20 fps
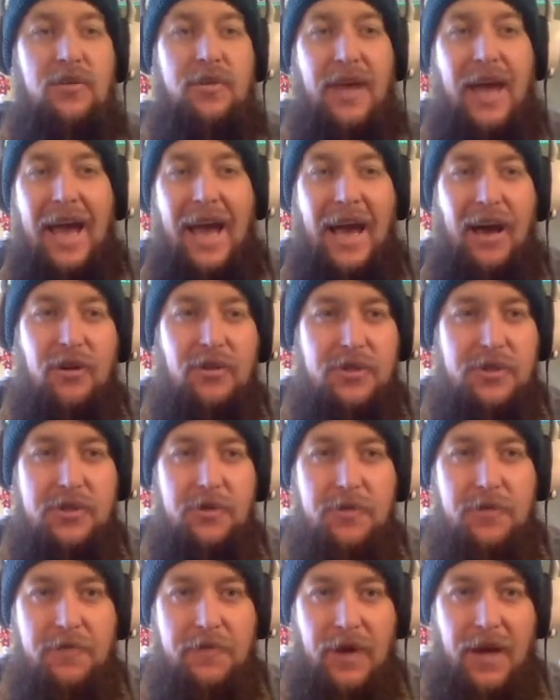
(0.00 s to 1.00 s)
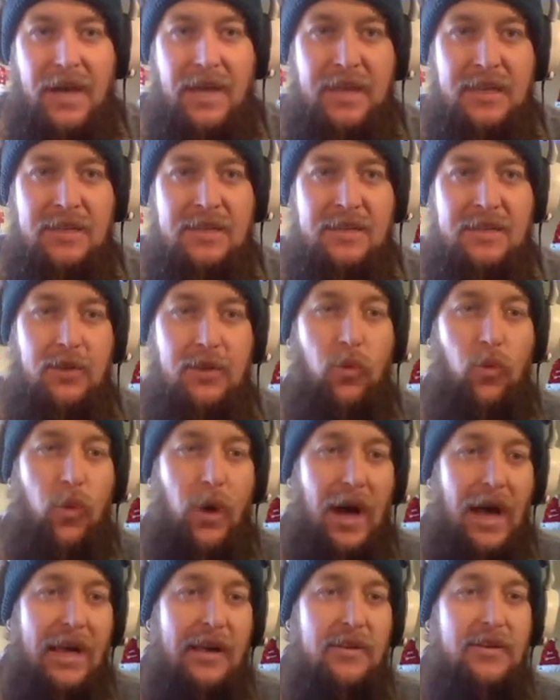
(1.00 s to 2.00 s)
the how to find the
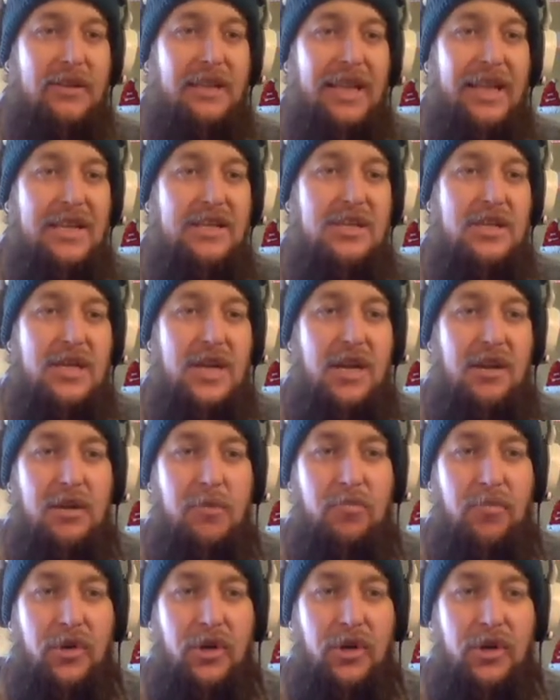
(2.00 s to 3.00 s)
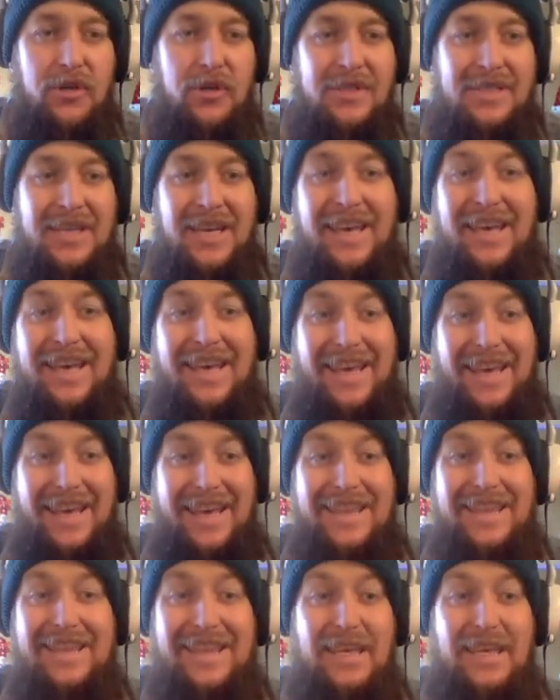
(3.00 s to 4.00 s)
wild legendary birds
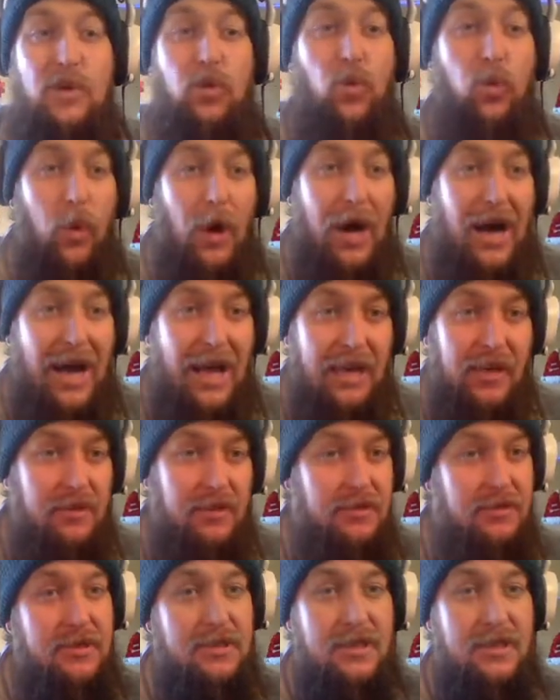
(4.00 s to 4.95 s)
in the wild,